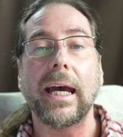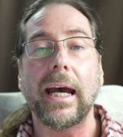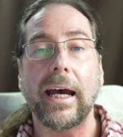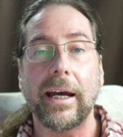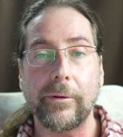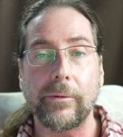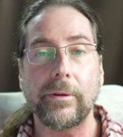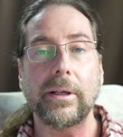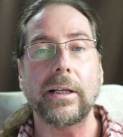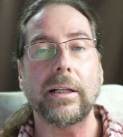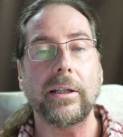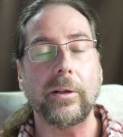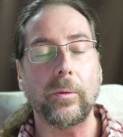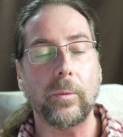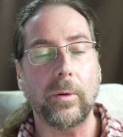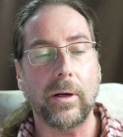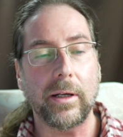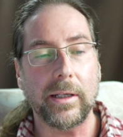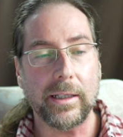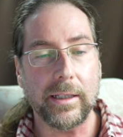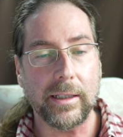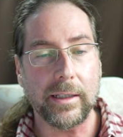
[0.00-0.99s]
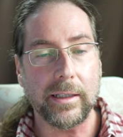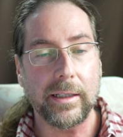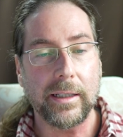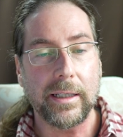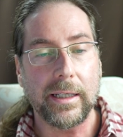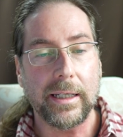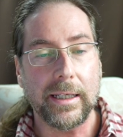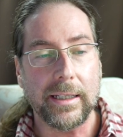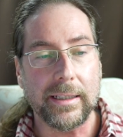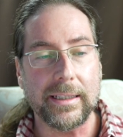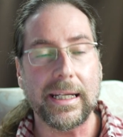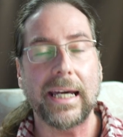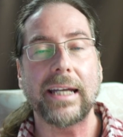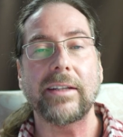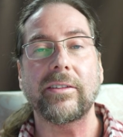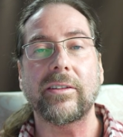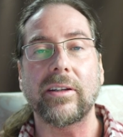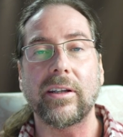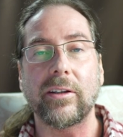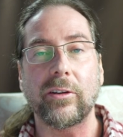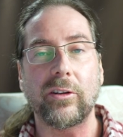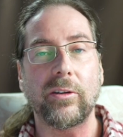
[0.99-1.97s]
I really want to not